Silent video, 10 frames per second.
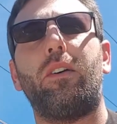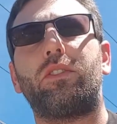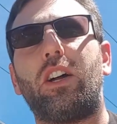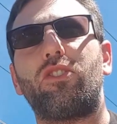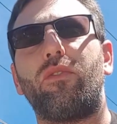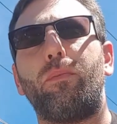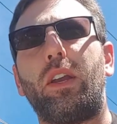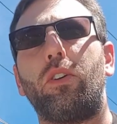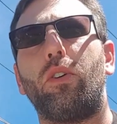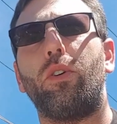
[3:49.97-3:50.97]
touch of
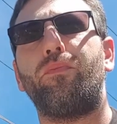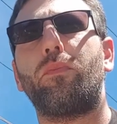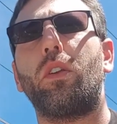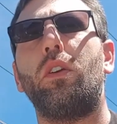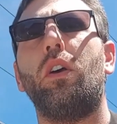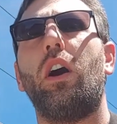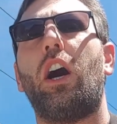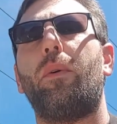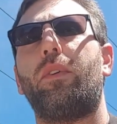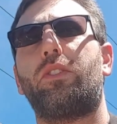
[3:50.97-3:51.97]
mango.
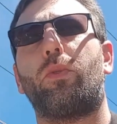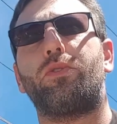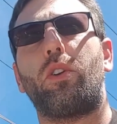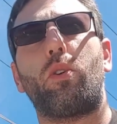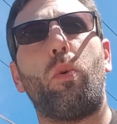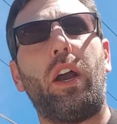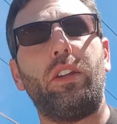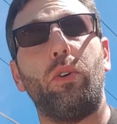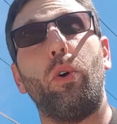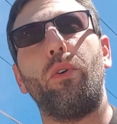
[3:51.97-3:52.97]
It's also quite
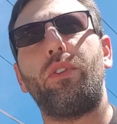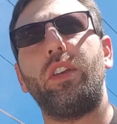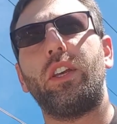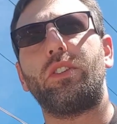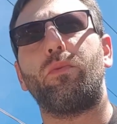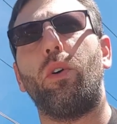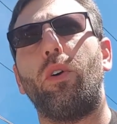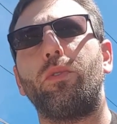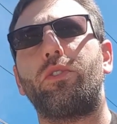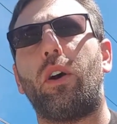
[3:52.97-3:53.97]
earthy as
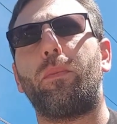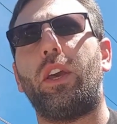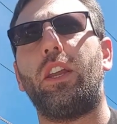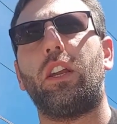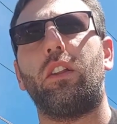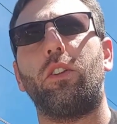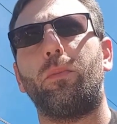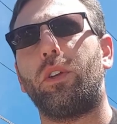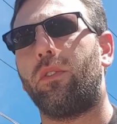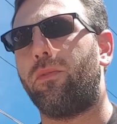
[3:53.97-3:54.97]
well, so I'm getting a little
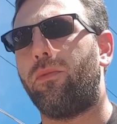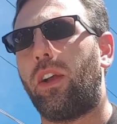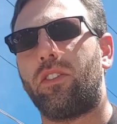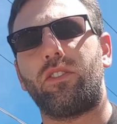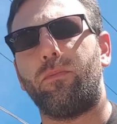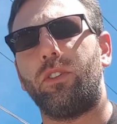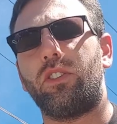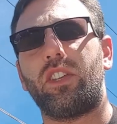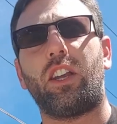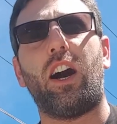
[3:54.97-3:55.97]
bit of like
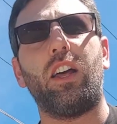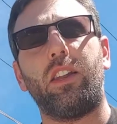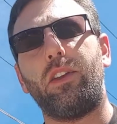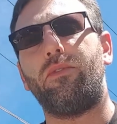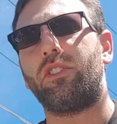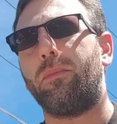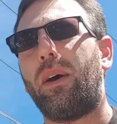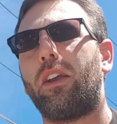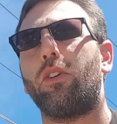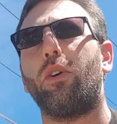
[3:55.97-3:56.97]
cigar leaf
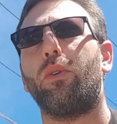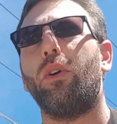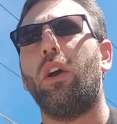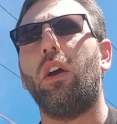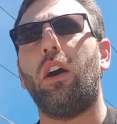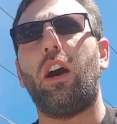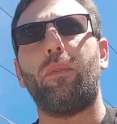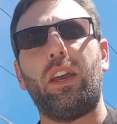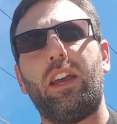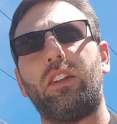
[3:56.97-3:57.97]
tobacco,
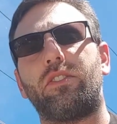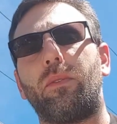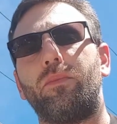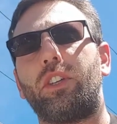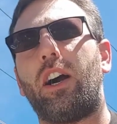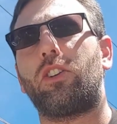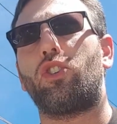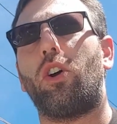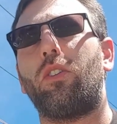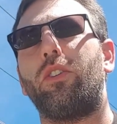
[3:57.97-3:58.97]
and some dark
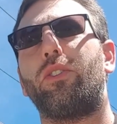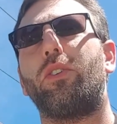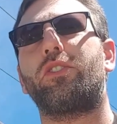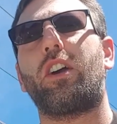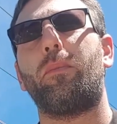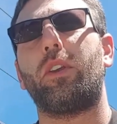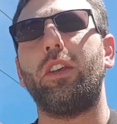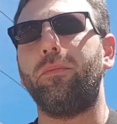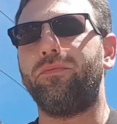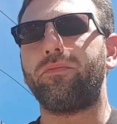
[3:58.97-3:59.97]
chocolate notes coming in.